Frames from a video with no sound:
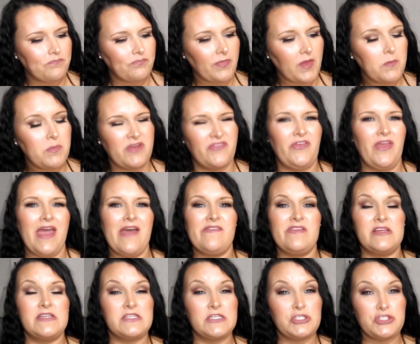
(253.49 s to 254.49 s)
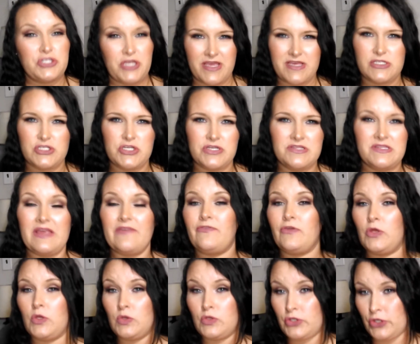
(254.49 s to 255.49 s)
But if you have any suggestions, if
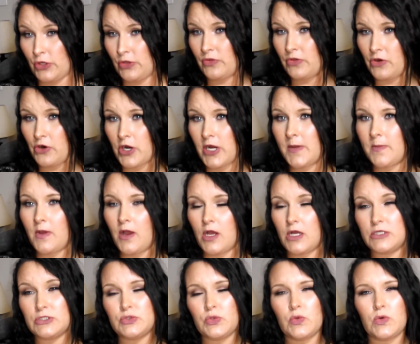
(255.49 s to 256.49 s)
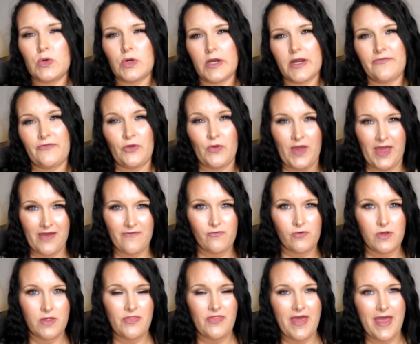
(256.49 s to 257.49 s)
you do the cream contour, if you have
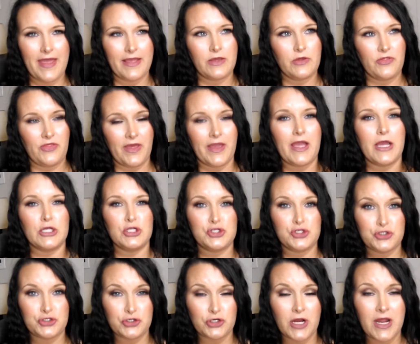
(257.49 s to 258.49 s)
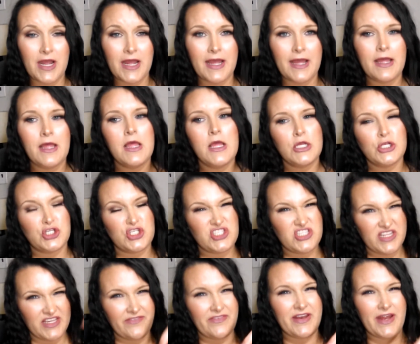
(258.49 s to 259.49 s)
one that you think I should try, just
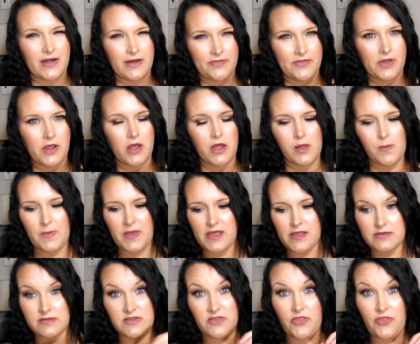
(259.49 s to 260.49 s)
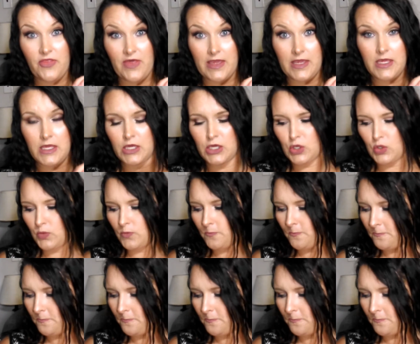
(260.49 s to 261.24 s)
leave it down in the comments. Thank you.